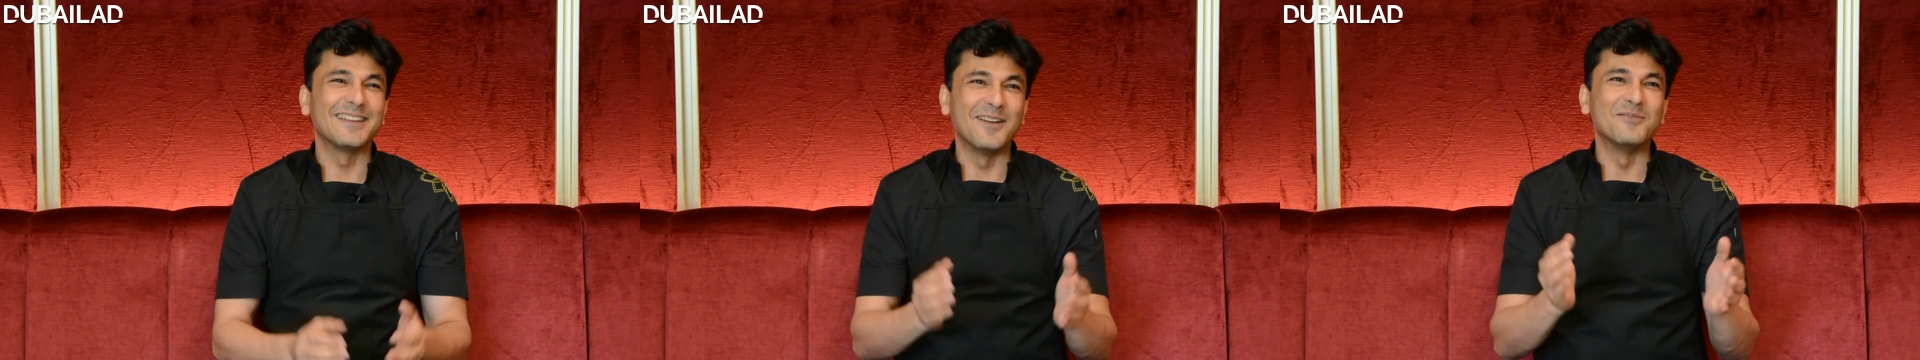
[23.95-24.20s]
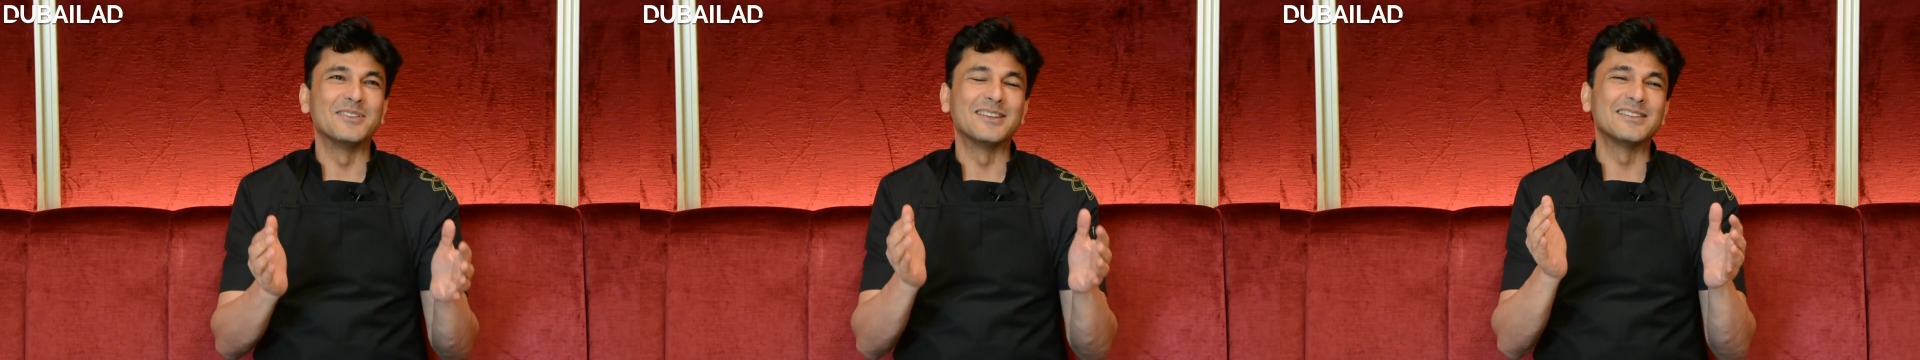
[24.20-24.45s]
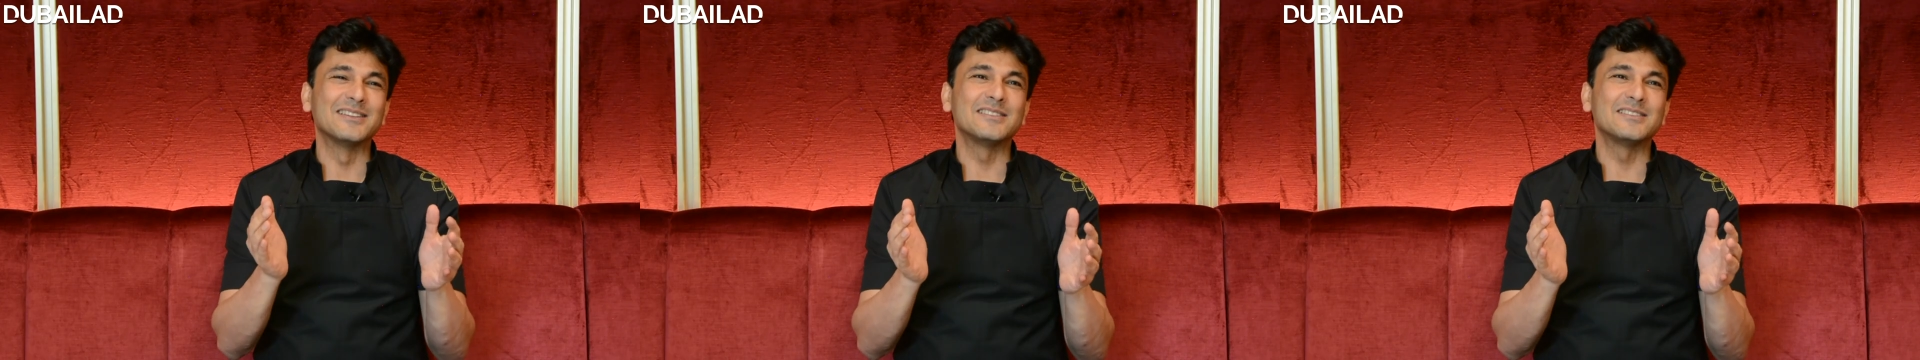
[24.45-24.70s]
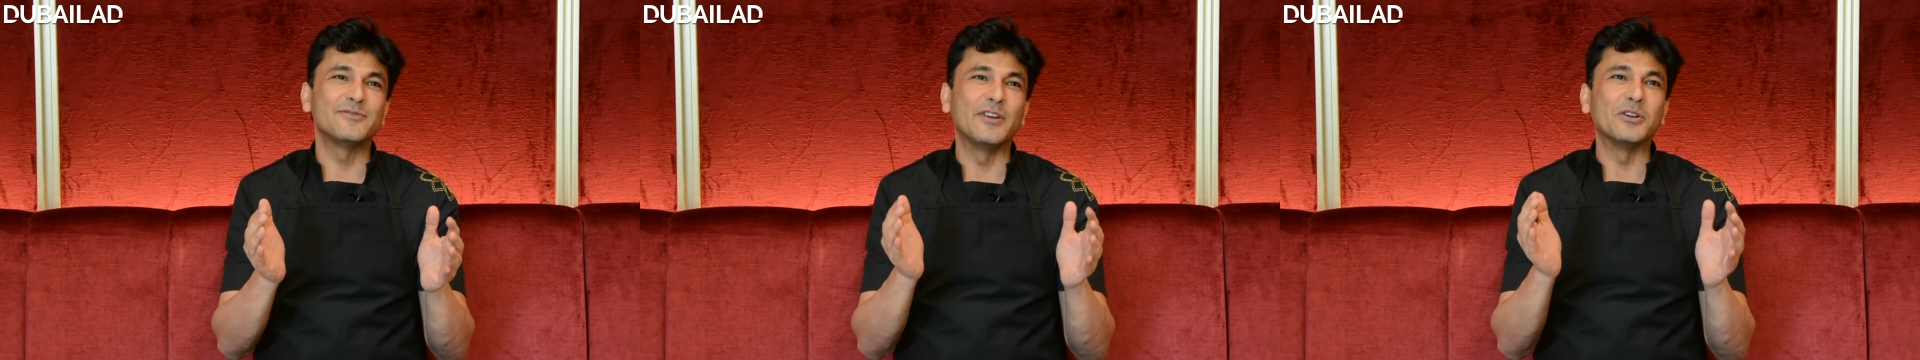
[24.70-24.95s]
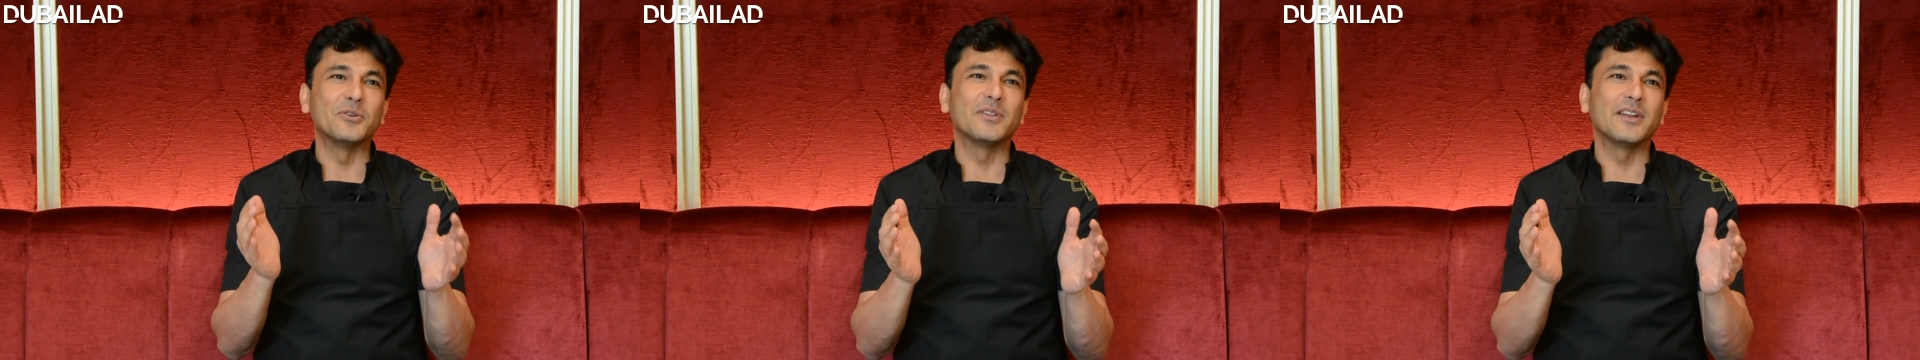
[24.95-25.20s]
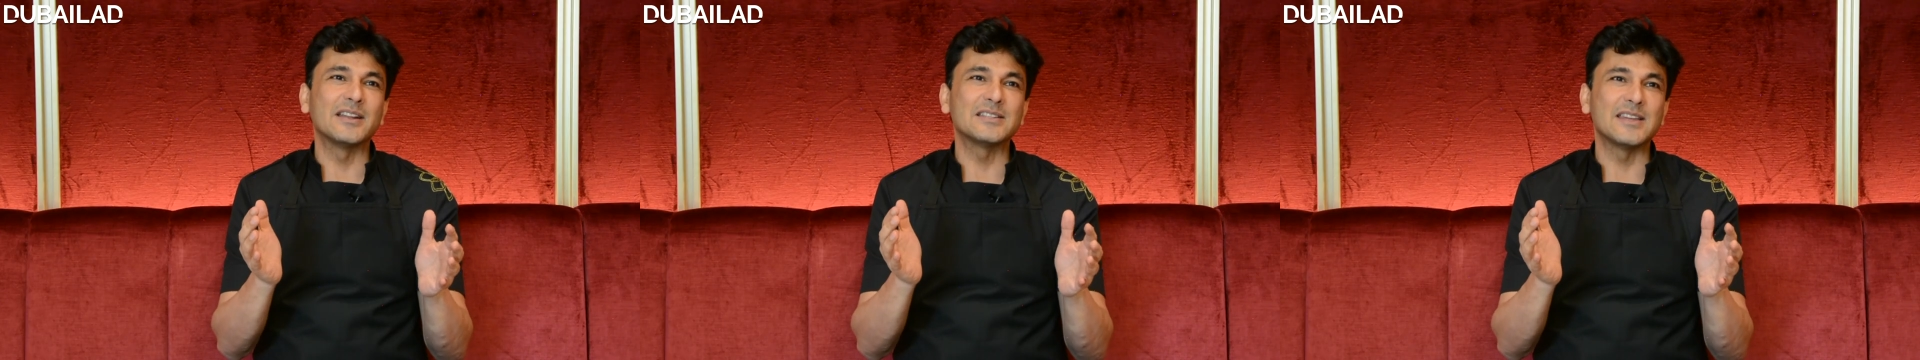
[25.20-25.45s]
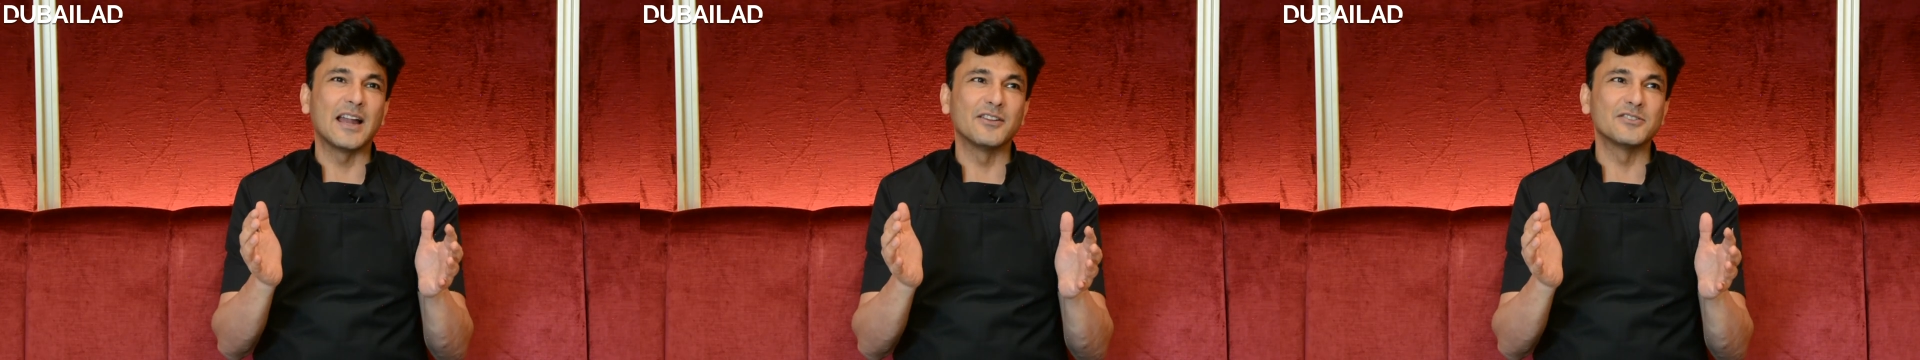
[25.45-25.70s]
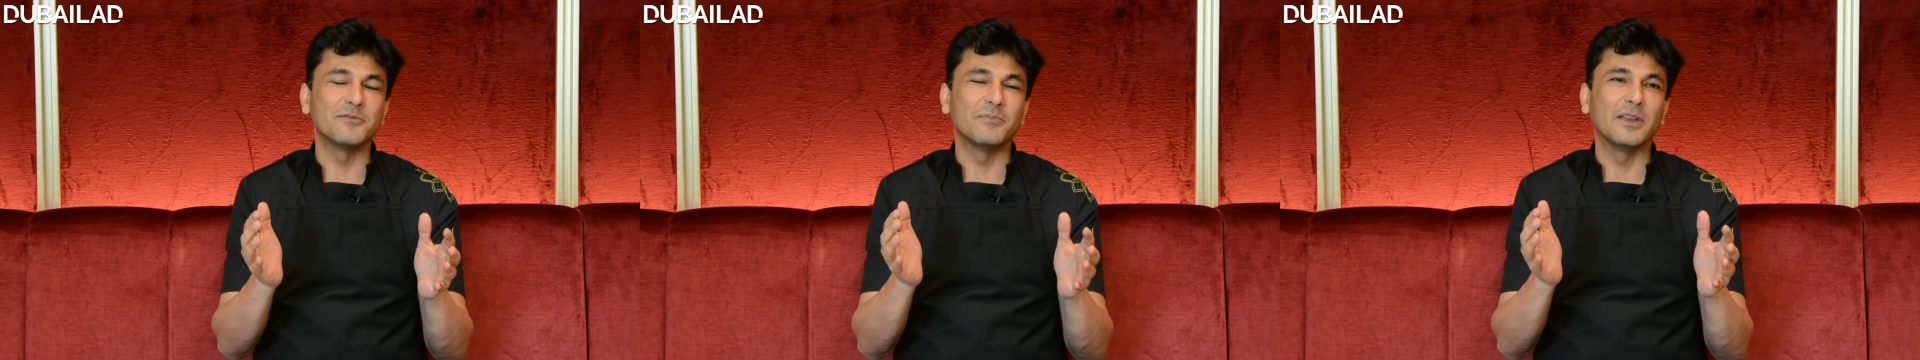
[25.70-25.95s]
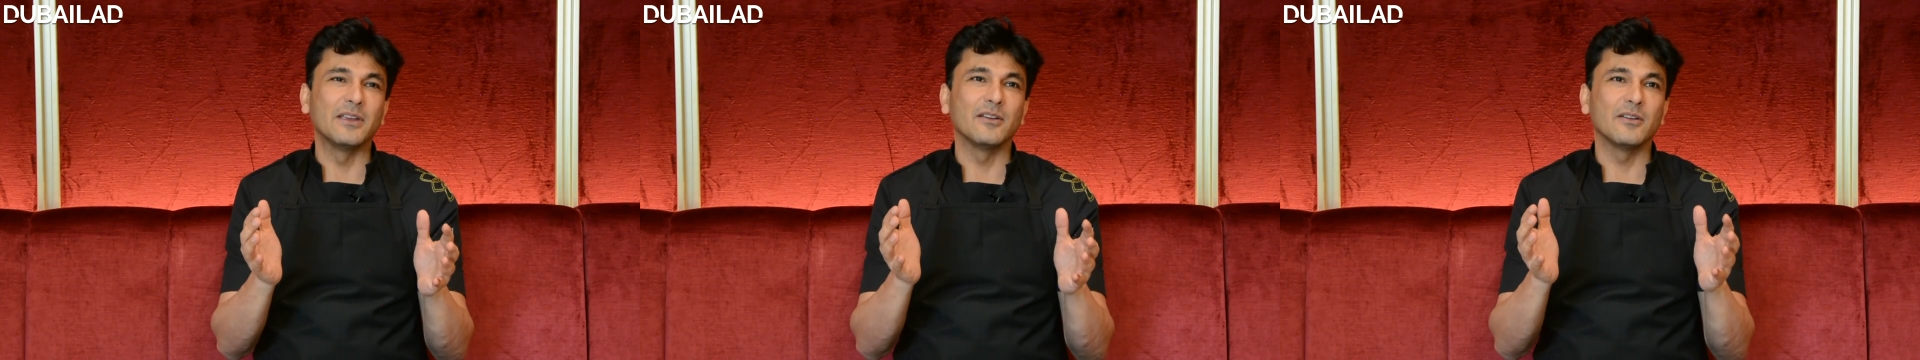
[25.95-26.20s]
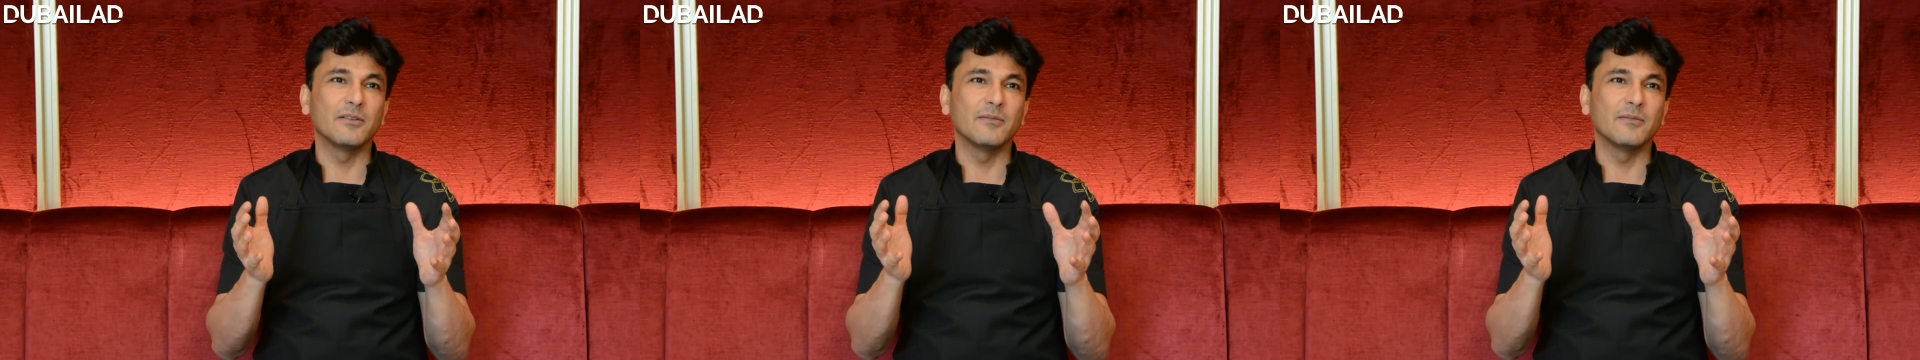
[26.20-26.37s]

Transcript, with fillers: come doesn't fit into the status of being